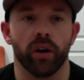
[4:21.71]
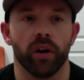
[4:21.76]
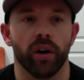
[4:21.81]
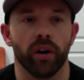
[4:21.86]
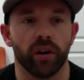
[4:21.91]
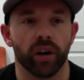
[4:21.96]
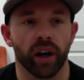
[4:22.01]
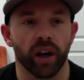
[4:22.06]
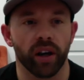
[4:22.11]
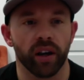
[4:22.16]

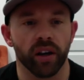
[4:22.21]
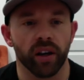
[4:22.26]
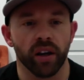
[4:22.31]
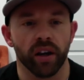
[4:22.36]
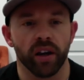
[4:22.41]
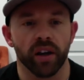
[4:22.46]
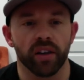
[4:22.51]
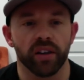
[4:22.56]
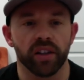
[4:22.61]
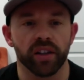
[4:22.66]
Okay,
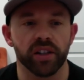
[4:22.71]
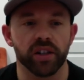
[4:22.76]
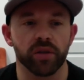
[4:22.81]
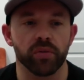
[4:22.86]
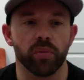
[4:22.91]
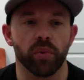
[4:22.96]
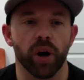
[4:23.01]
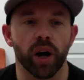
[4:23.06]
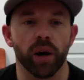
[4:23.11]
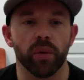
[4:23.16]
this is
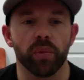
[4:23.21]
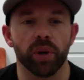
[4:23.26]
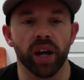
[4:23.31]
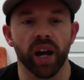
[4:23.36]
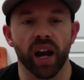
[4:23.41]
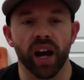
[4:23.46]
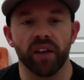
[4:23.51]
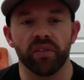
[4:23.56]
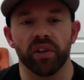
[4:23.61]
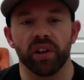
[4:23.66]
why we
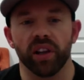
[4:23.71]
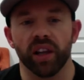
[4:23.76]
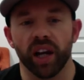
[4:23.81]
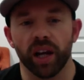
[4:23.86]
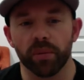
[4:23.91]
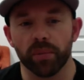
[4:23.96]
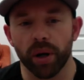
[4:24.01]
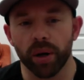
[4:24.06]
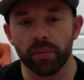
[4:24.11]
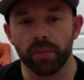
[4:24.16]
have the
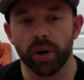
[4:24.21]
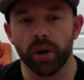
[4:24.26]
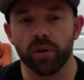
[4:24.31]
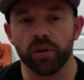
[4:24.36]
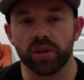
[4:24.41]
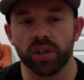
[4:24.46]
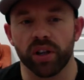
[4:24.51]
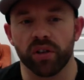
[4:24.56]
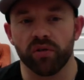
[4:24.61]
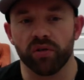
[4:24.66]
landmine
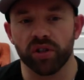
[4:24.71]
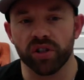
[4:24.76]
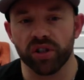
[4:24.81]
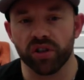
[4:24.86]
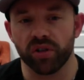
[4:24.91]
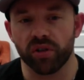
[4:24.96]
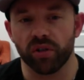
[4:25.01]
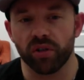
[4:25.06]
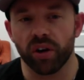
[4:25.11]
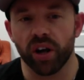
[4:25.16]
post and
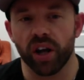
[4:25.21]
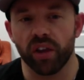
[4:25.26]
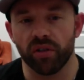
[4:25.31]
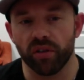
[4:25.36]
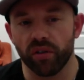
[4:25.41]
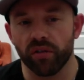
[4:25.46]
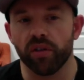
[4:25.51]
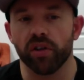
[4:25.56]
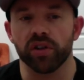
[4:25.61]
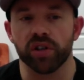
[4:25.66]
the
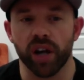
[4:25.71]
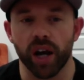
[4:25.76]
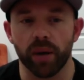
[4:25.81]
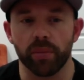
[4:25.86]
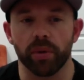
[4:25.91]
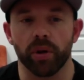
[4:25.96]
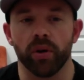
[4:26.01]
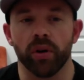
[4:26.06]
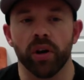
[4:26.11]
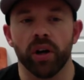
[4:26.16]
reverse
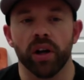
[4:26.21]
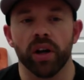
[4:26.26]
hyper.